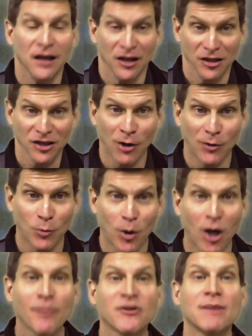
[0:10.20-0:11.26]
Hello and
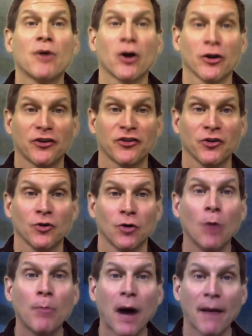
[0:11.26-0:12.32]
welcome to part 2,
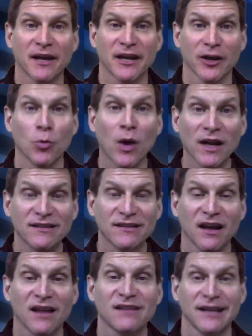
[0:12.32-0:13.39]
Obamacare, what it
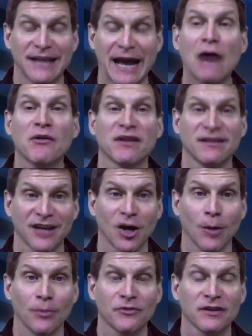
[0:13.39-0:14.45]
does and how it has
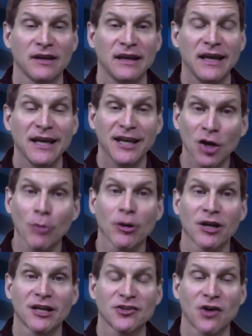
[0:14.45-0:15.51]
helped. Here we're
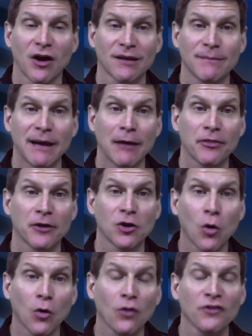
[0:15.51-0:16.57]
going to talk about the
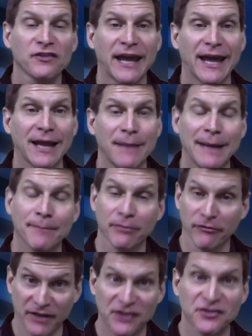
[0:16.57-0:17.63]
goals and main
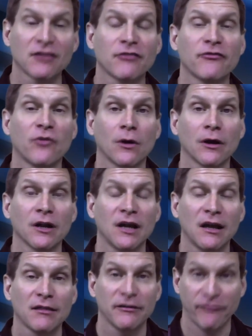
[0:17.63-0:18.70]
provisions for
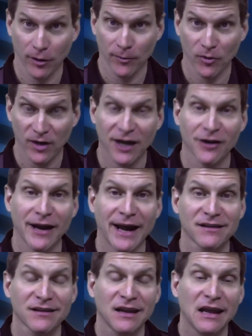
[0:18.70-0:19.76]
the Affordable Care
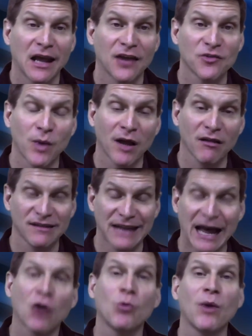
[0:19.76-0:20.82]
Act, as well as
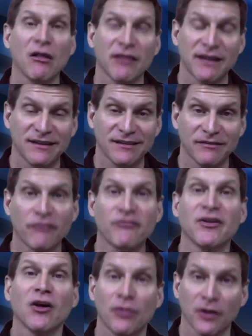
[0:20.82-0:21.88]
how well it has
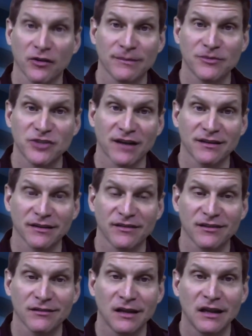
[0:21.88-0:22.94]
fulfilled those
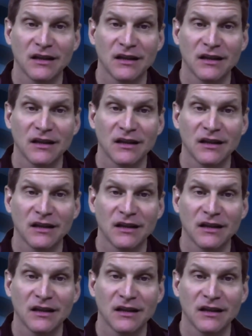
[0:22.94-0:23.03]
objectives.